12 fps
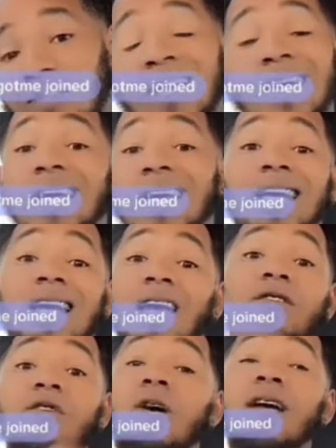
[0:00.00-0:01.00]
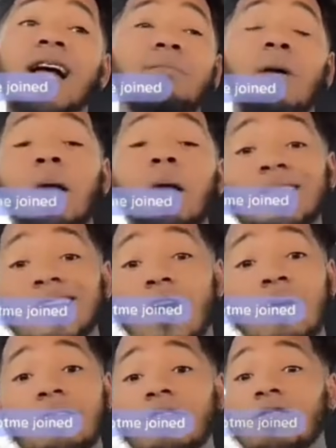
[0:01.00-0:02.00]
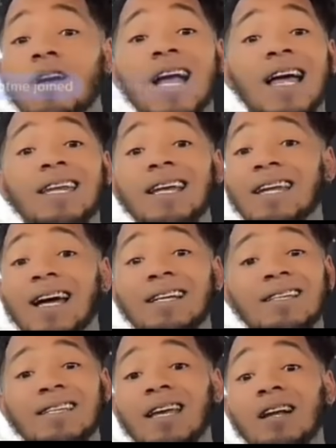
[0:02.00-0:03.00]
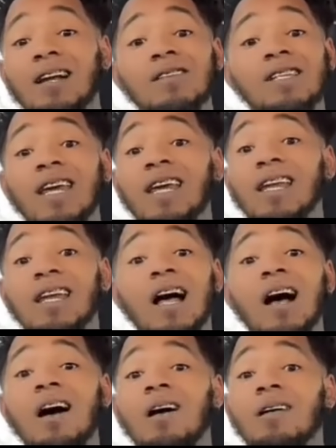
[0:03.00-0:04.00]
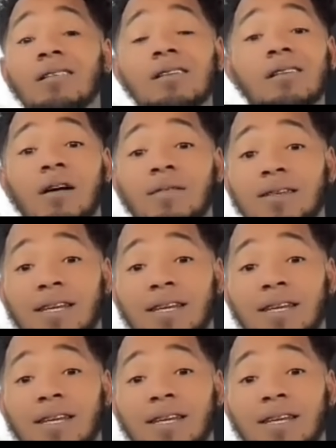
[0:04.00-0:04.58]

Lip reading: If you ain't got... My mama told me, if you ain't got nothing nice to say, don't say it at all. You know what I'm saying?